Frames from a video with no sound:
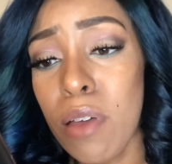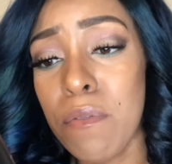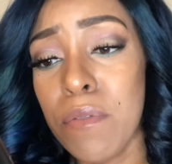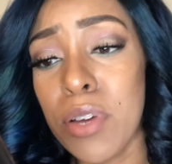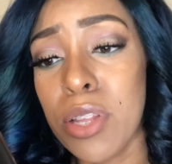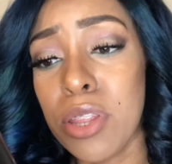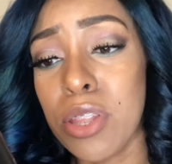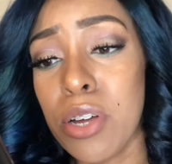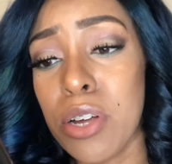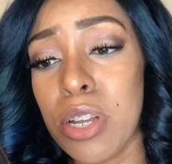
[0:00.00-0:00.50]

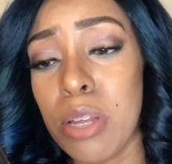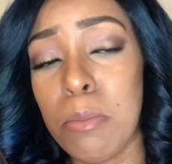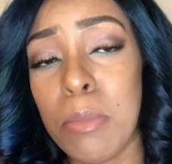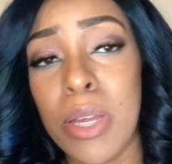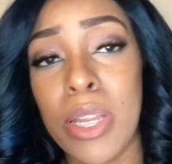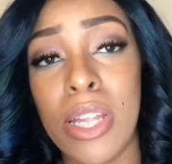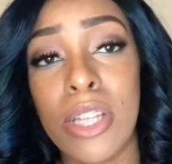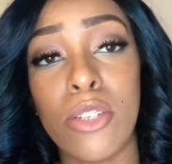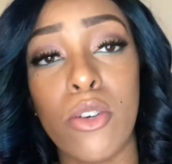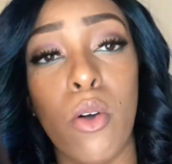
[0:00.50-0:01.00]
for 30
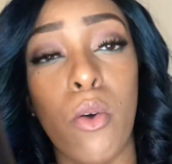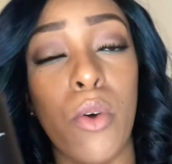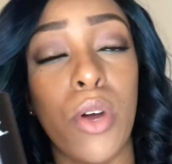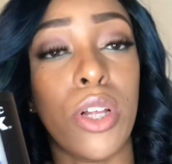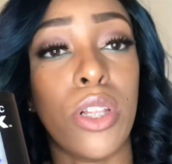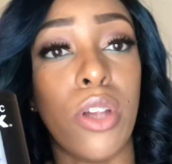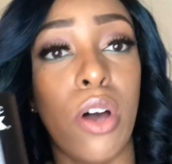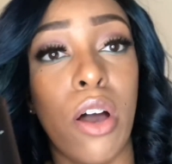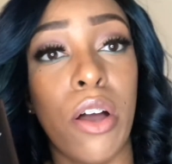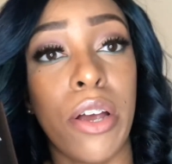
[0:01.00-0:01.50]
minutes
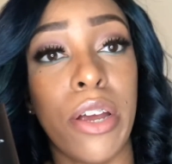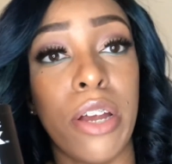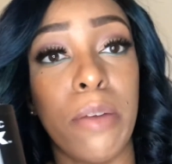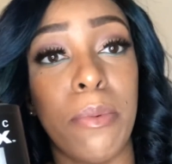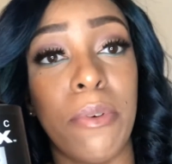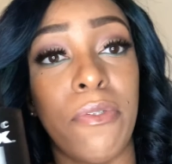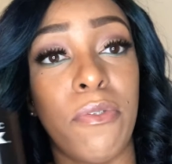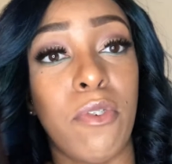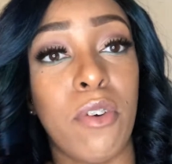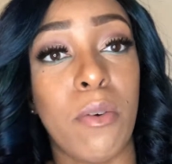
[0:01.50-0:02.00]
or longer
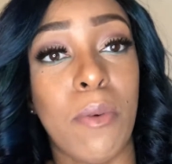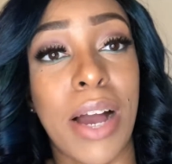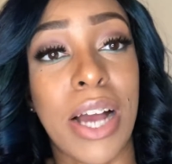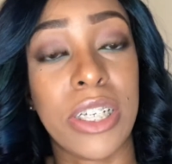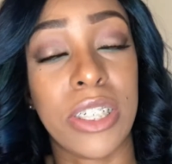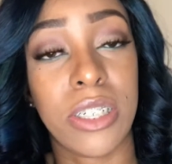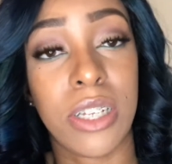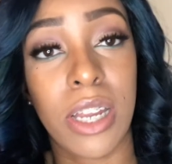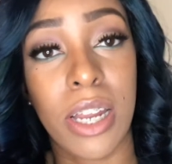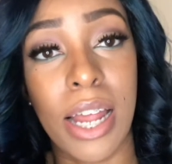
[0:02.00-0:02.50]
before
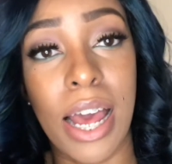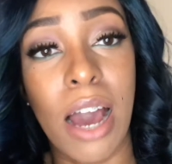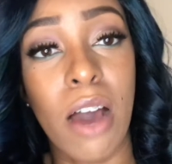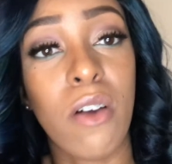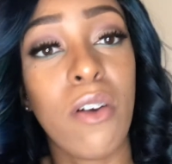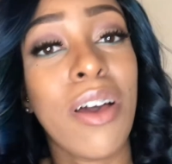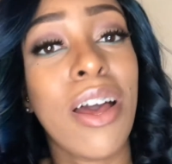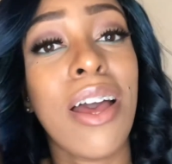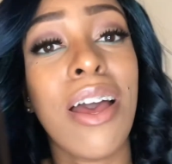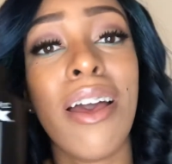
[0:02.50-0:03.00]
washing it
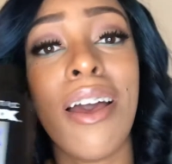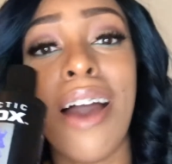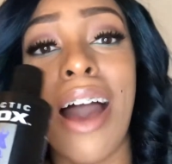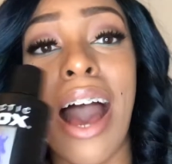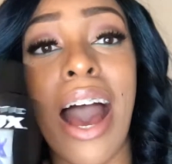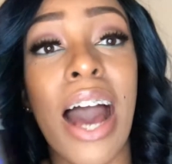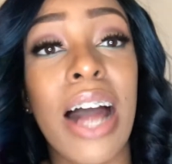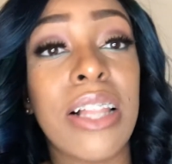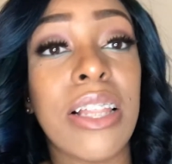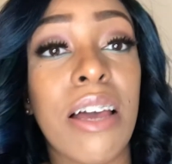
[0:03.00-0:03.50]
out.
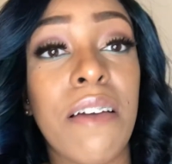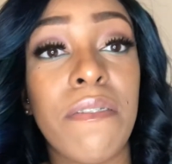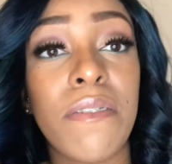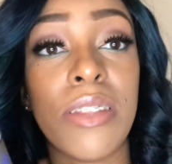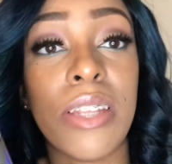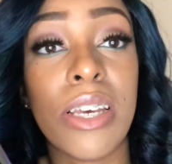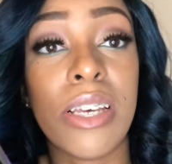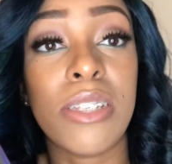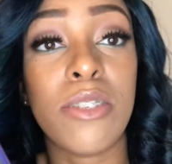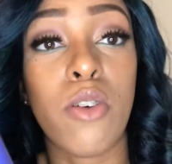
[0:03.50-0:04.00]
I
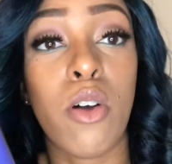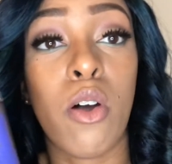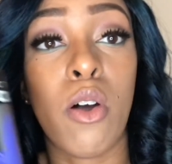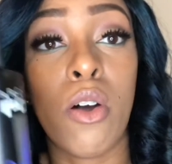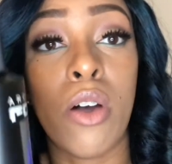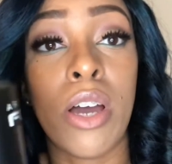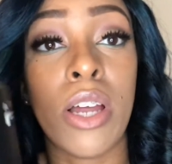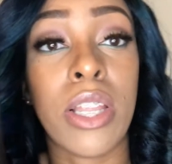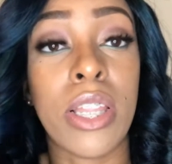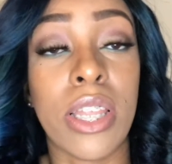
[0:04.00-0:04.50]
left this
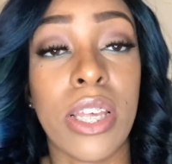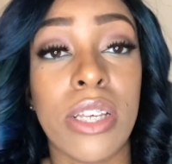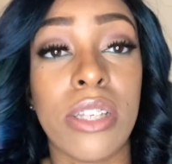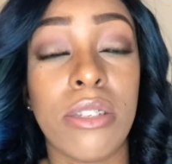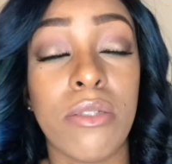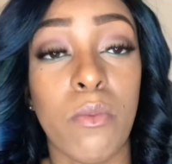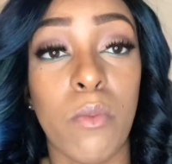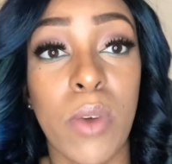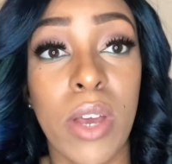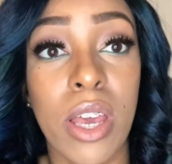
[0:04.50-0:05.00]
on
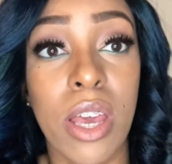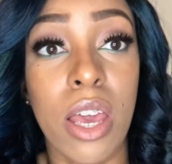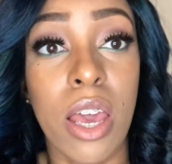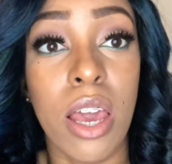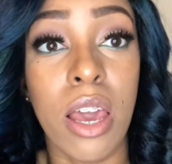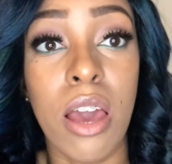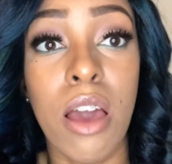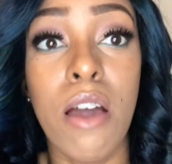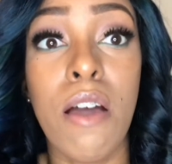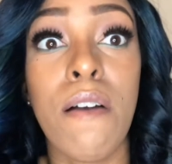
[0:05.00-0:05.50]
this
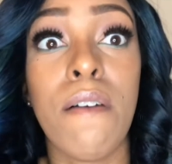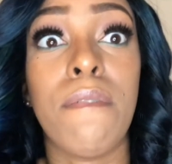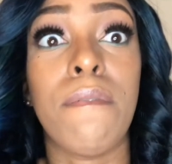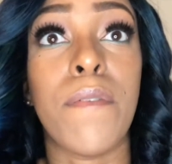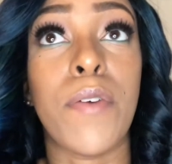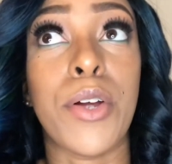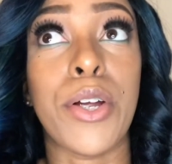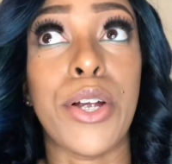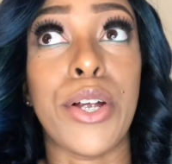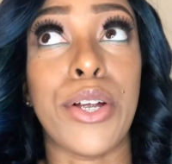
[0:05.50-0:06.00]
wig
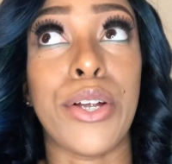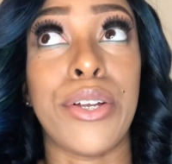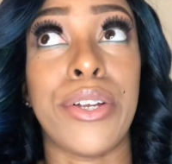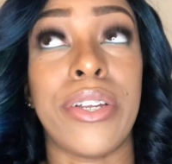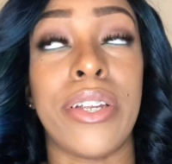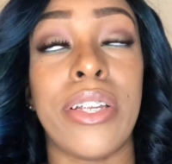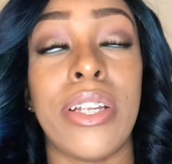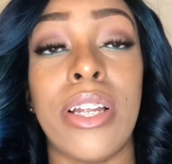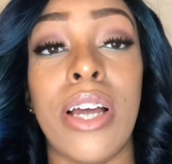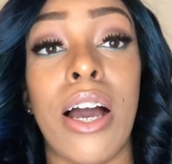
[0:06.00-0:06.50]
for
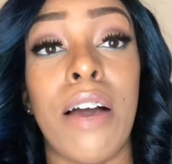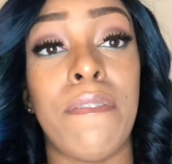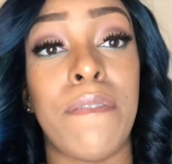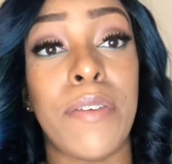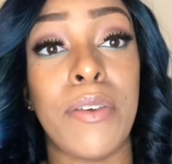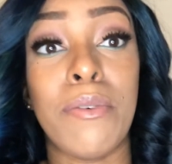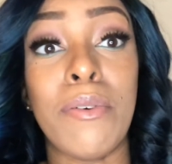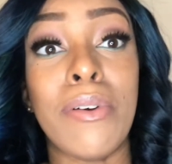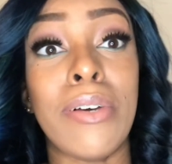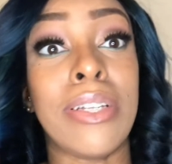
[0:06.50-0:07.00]
a
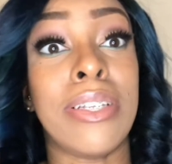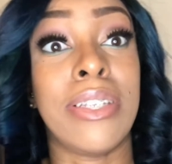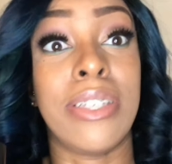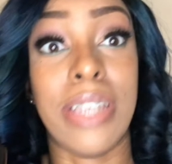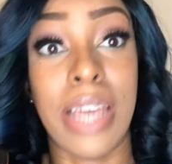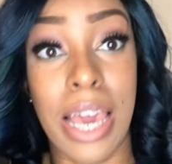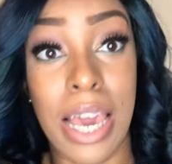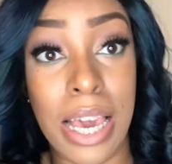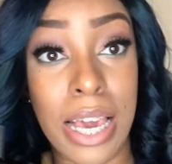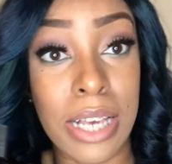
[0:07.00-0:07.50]
few
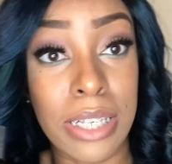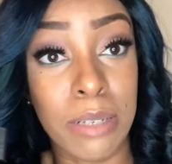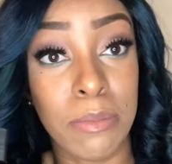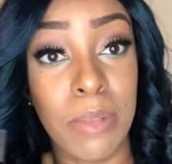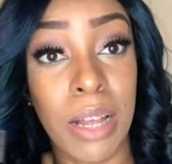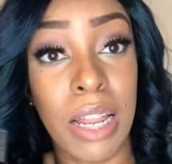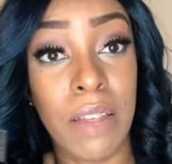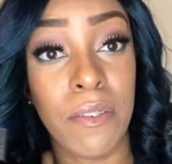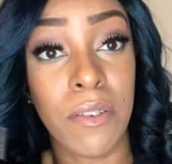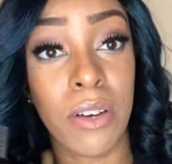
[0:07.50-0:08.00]
days, I'm
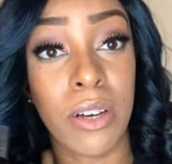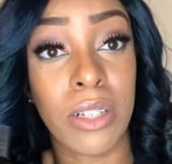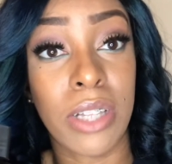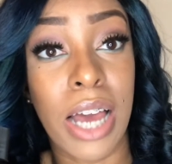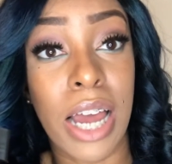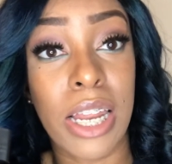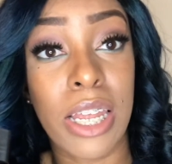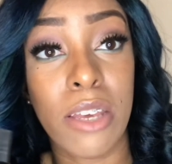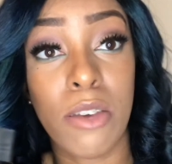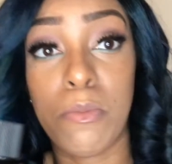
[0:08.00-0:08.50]
not even gonna
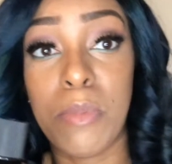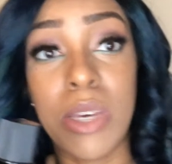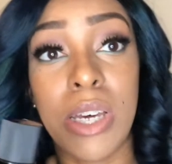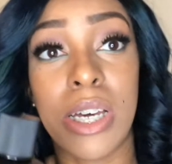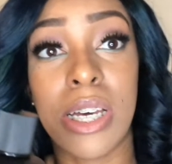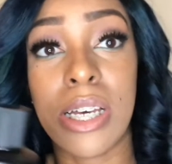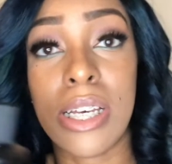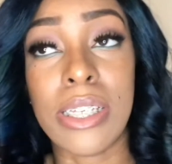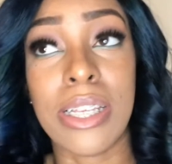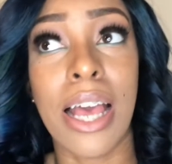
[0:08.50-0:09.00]
lie to you,
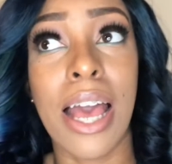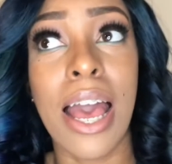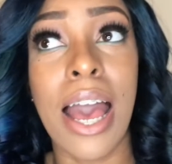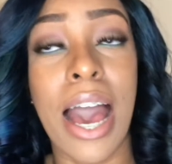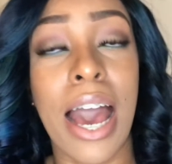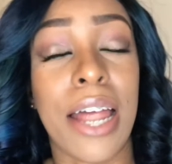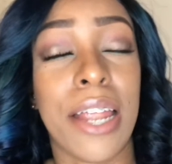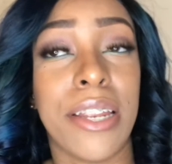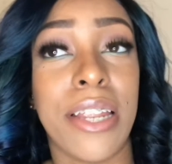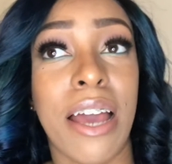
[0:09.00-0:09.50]
because
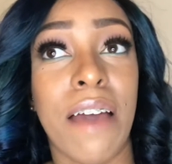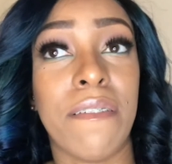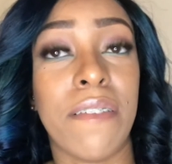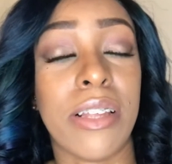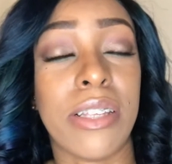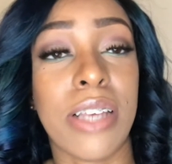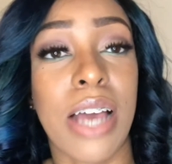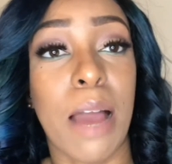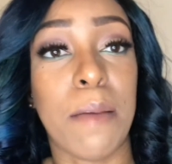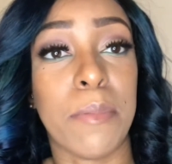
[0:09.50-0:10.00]
I didn't have
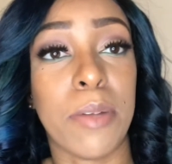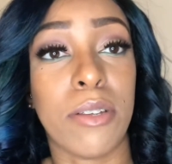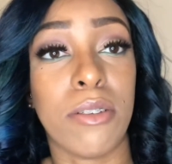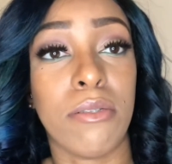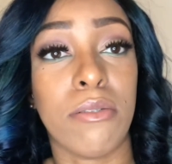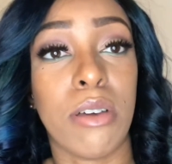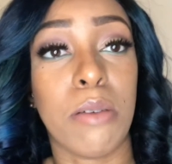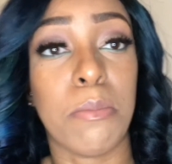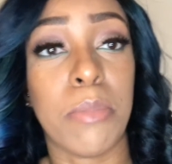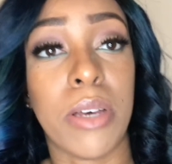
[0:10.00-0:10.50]
the time to
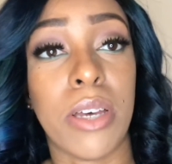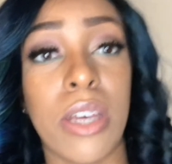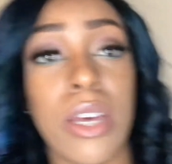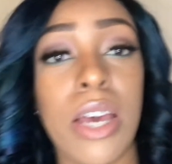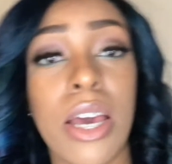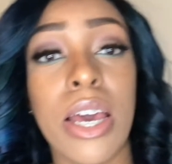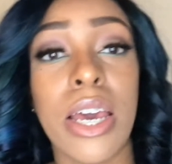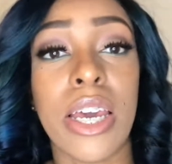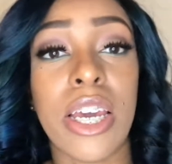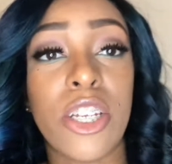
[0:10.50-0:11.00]
do it, but
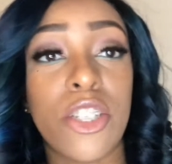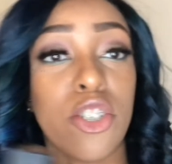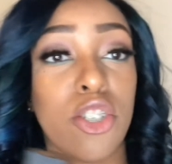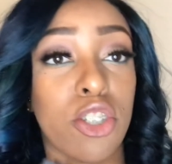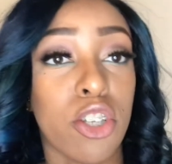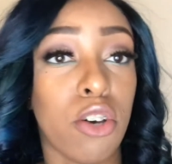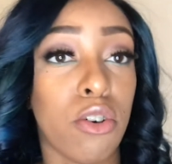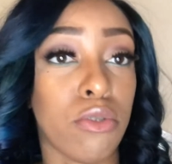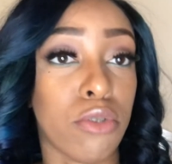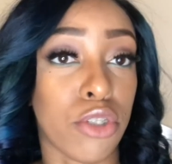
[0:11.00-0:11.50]
it
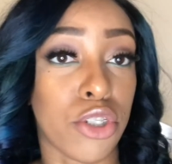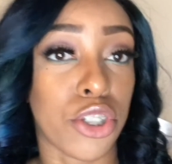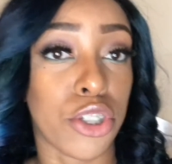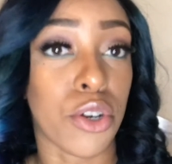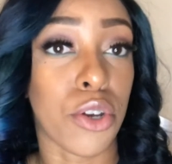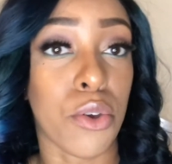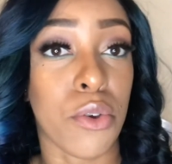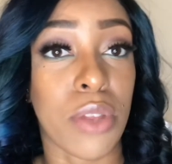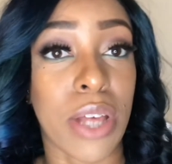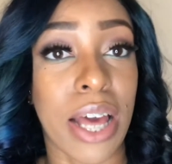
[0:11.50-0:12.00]
just goes to
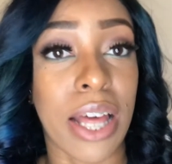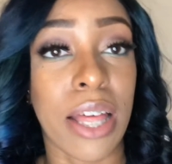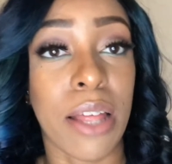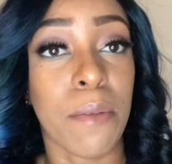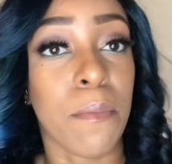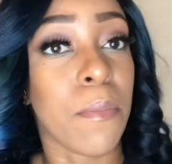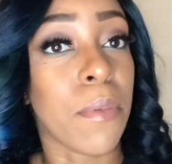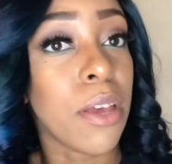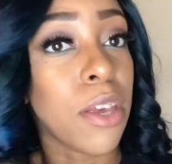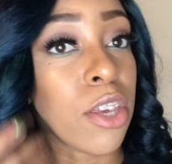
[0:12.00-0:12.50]
show you that
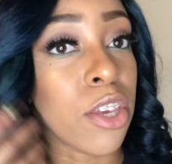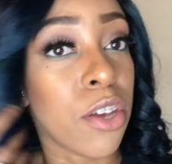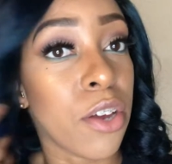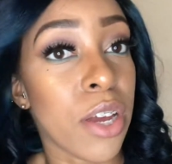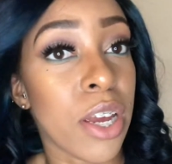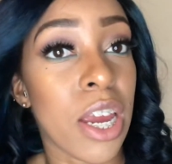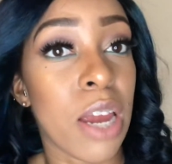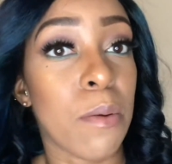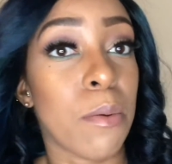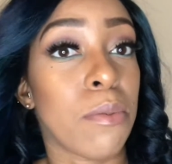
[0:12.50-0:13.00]
your
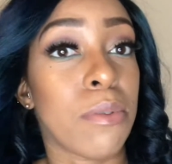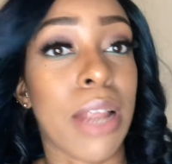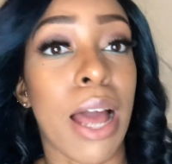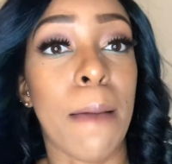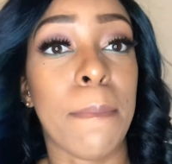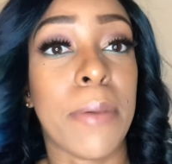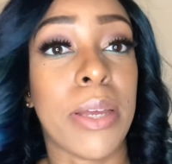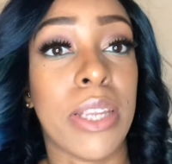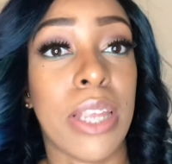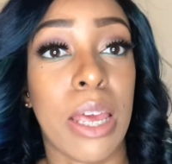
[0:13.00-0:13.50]
hair will
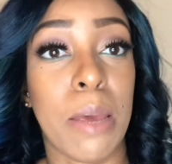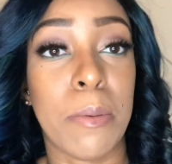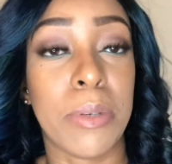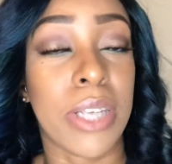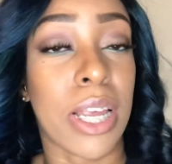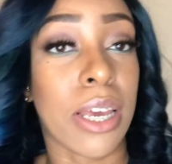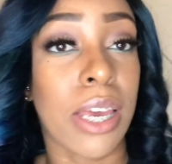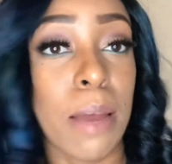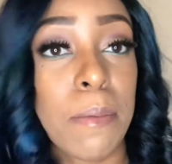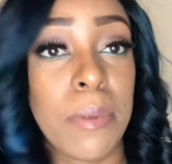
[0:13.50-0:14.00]
not be
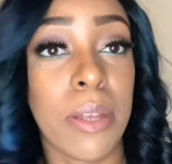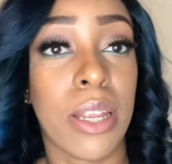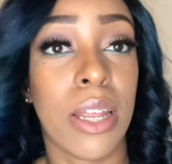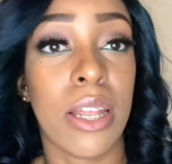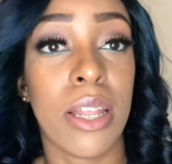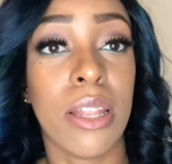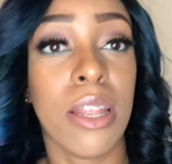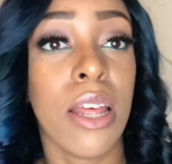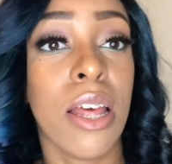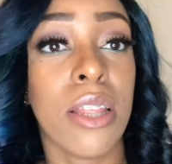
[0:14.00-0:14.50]
damaged. I kept it
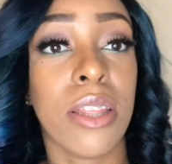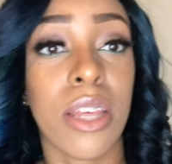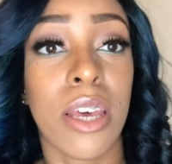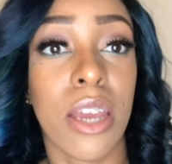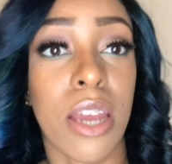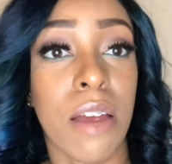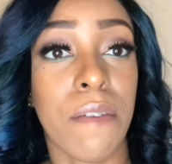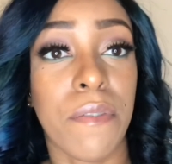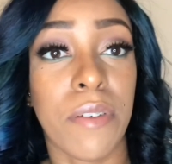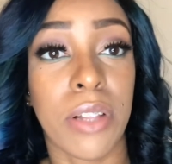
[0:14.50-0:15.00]
in the
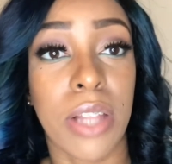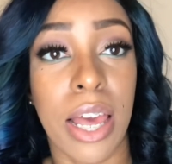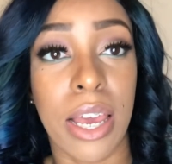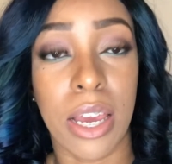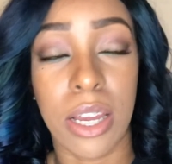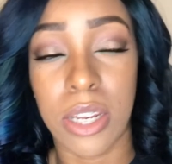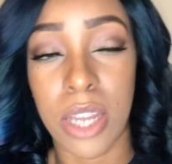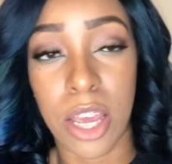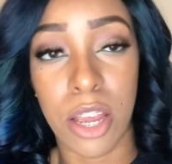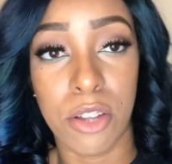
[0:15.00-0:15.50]
hair for
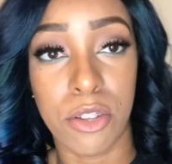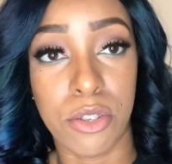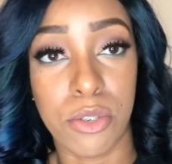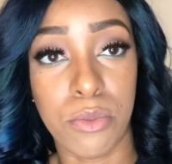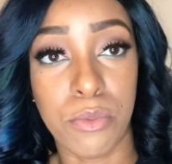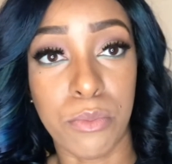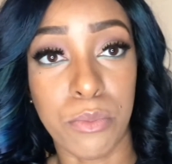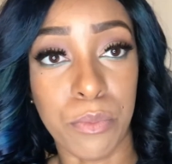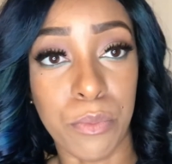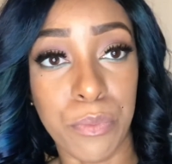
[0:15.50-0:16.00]
like a day or two.